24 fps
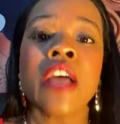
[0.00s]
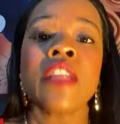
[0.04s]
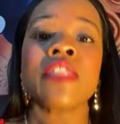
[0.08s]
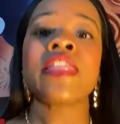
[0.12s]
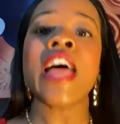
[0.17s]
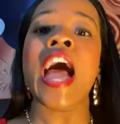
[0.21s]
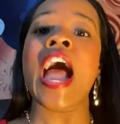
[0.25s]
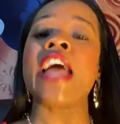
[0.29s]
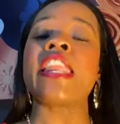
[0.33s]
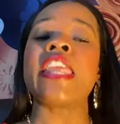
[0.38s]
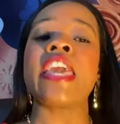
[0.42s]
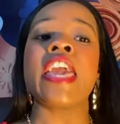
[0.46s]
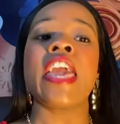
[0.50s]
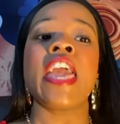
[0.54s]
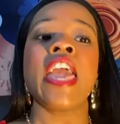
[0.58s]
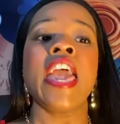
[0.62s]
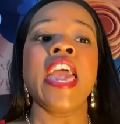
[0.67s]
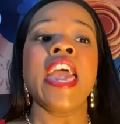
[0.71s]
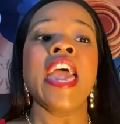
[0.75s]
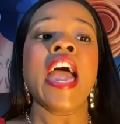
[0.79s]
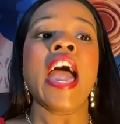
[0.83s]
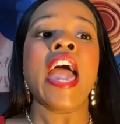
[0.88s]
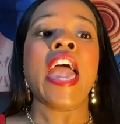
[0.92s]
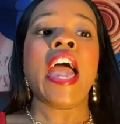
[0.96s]
that
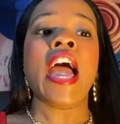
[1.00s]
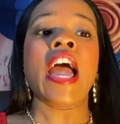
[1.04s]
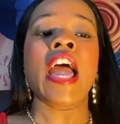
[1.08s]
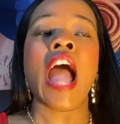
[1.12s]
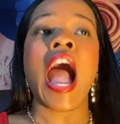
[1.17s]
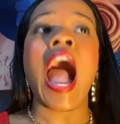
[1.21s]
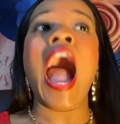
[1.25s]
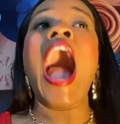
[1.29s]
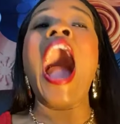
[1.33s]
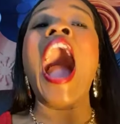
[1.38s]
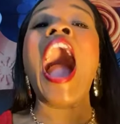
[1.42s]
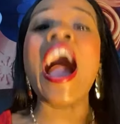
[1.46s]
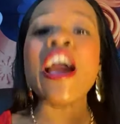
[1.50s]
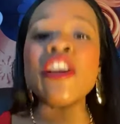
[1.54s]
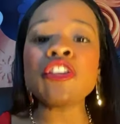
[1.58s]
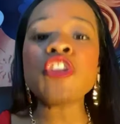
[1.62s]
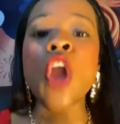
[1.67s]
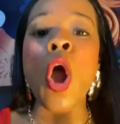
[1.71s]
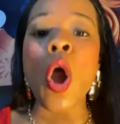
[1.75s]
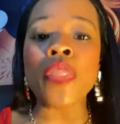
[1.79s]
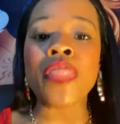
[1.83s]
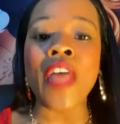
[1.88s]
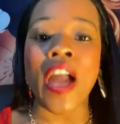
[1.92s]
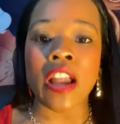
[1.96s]
I
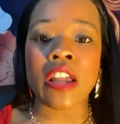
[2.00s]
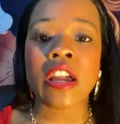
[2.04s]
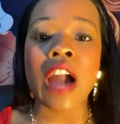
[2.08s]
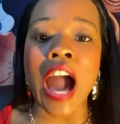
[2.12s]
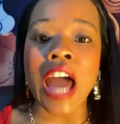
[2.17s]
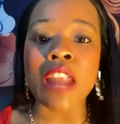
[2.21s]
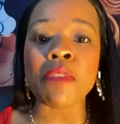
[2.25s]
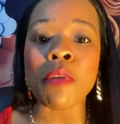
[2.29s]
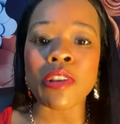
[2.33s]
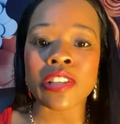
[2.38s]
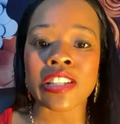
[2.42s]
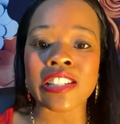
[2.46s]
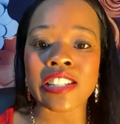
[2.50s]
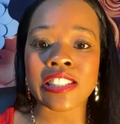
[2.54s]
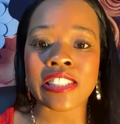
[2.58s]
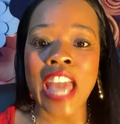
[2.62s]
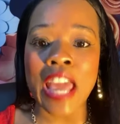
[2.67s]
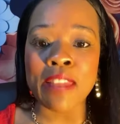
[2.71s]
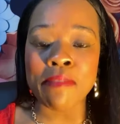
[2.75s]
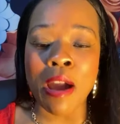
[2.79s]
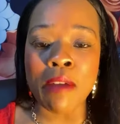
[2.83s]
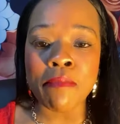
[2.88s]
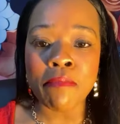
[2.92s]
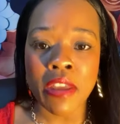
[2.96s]
know that God will sustain
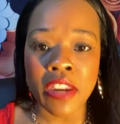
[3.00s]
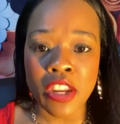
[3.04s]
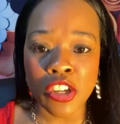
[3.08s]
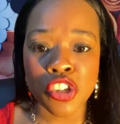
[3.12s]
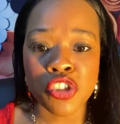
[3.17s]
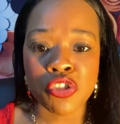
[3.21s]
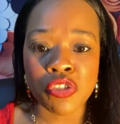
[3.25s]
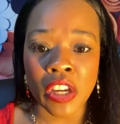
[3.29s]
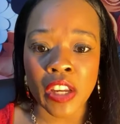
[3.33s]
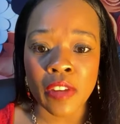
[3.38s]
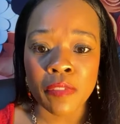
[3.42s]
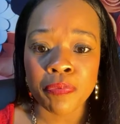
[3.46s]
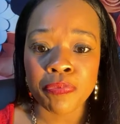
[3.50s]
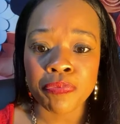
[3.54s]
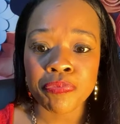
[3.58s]
my ministry.